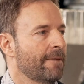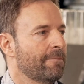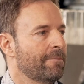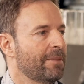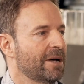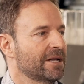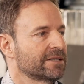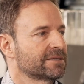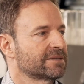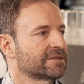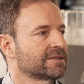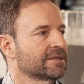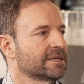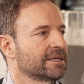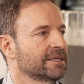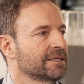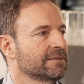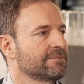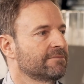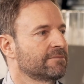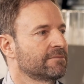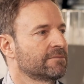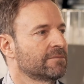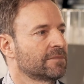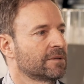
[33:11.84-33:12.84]
but
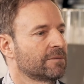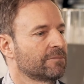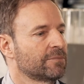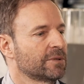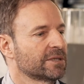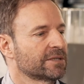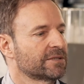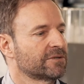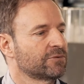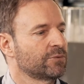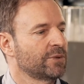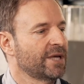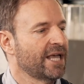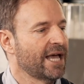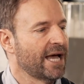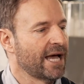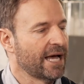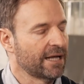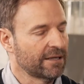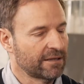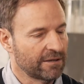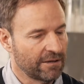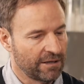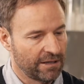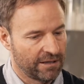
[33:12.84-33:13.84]
um, but we
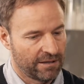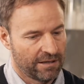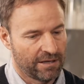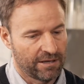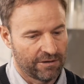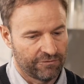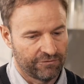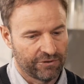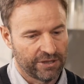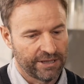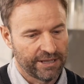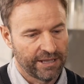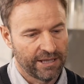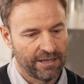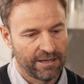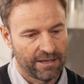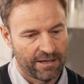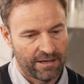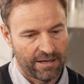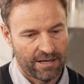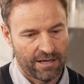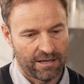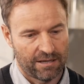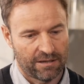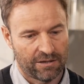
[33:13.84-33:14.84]
had a, a really
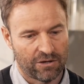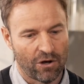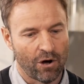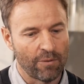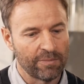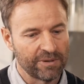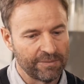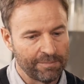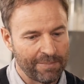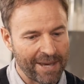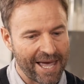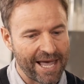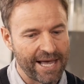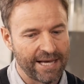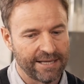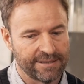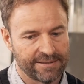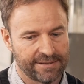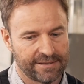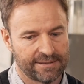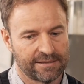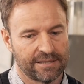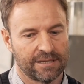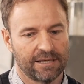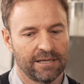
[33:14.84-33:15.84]
uh, common
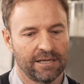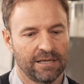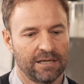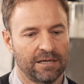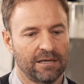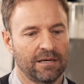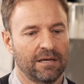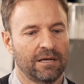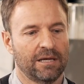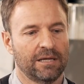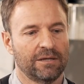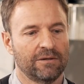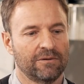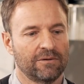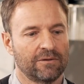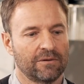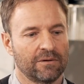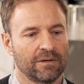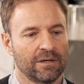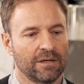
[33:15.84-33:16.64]
base uh, in,